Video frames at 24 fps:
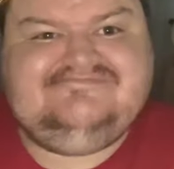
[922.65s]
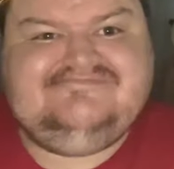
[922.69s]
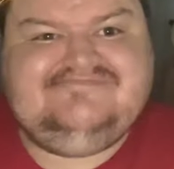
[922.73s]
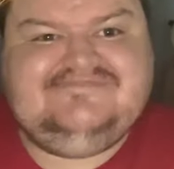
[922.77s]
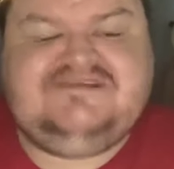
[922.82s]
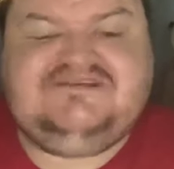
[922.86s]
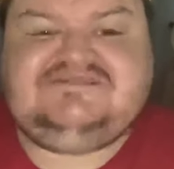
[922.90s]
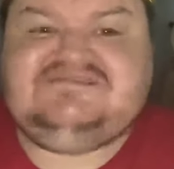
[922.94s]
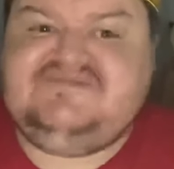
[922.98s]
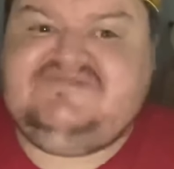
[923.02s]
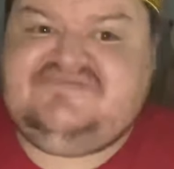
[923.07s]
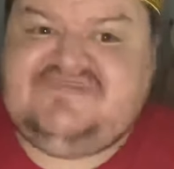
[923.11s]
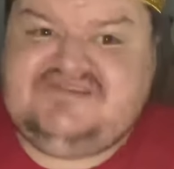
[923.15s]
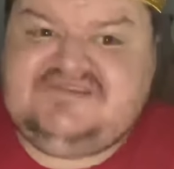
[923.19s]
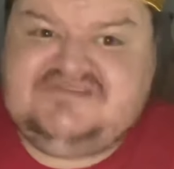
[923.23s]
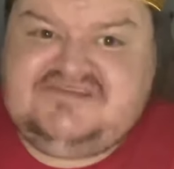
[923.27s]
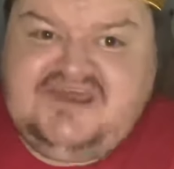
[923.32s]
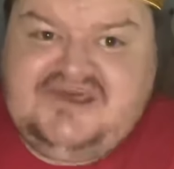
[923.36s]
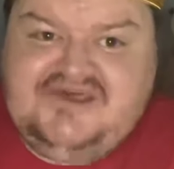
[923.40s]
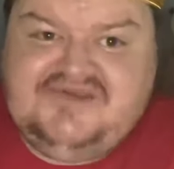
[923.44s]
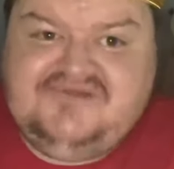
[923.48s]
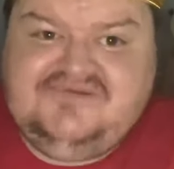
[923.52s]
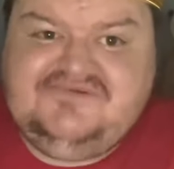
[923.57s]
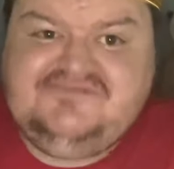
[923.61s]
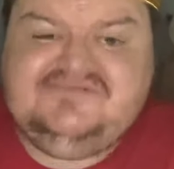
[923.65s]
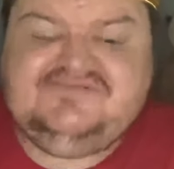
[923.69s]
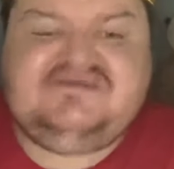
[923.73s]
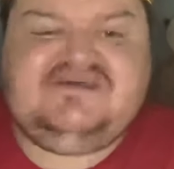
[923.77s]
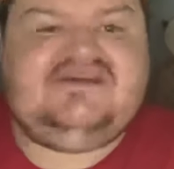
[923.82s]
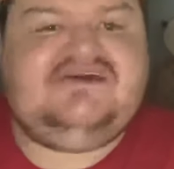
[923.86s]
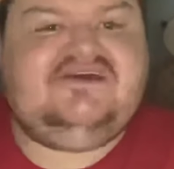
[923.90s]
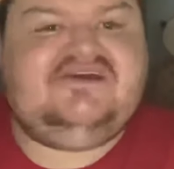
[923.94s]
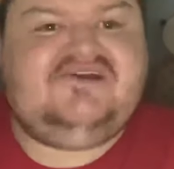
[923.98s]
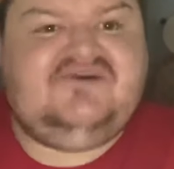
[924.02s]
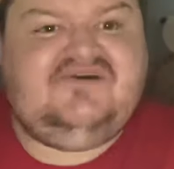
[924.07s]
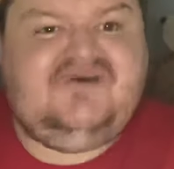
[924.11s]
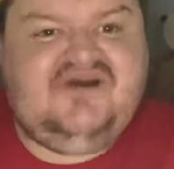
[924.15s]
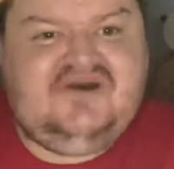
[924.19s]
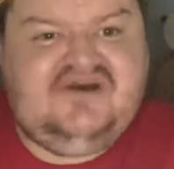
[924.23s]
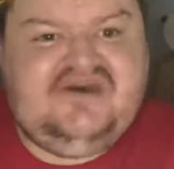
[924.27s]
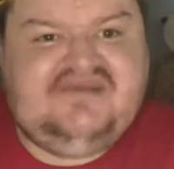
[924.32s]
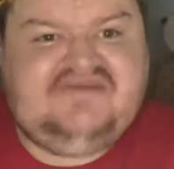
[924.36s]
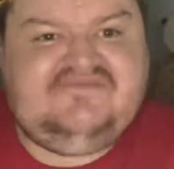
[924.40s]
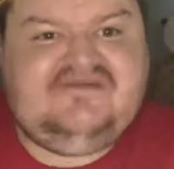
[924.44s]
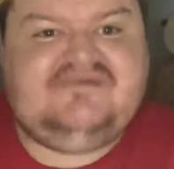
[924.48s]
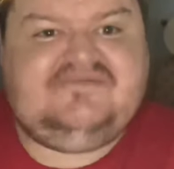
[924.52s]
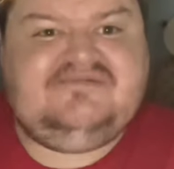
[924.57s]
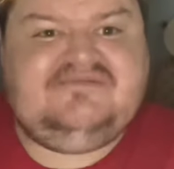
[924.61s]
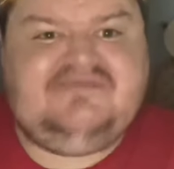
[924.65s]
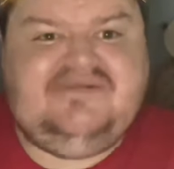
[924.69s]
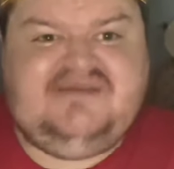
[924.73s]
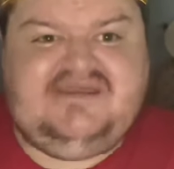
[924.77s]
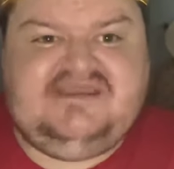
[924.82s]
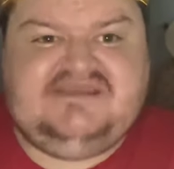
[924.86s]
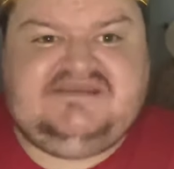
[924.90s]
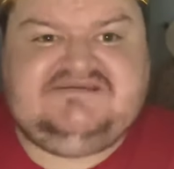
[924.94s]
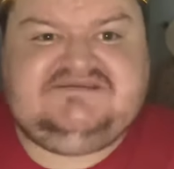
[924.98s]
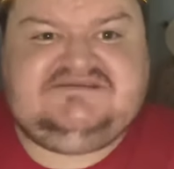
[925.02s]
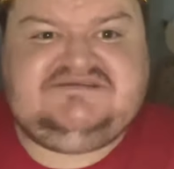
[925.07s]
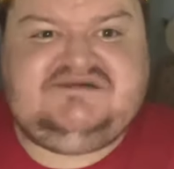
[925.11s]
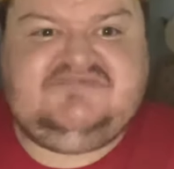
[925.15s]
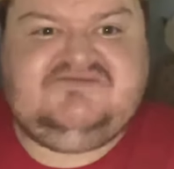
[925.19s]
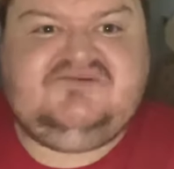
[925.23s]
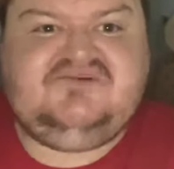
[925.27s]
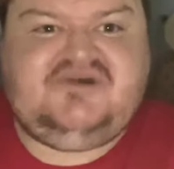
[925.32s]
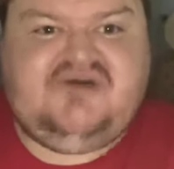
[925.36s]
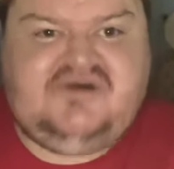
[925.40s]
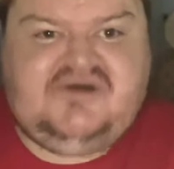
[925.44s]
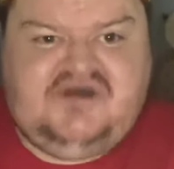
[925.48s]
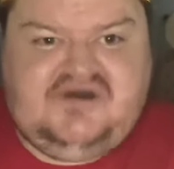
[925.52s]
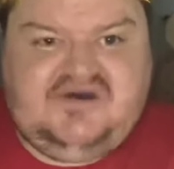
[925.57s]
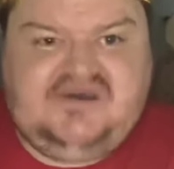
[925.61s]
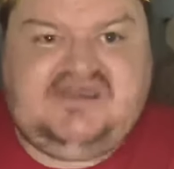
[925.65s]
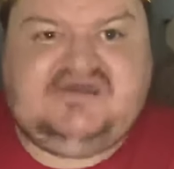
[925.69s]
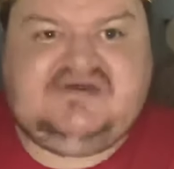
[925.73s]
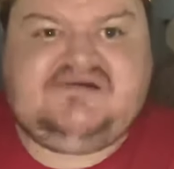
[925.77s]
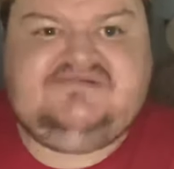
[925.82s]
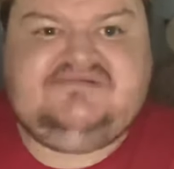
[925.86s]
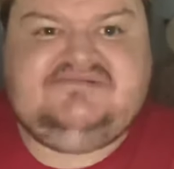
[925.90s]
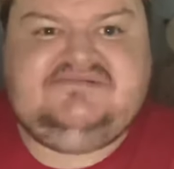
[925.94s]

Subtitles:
Because if they don't, then I go higher up the police. I will go higher.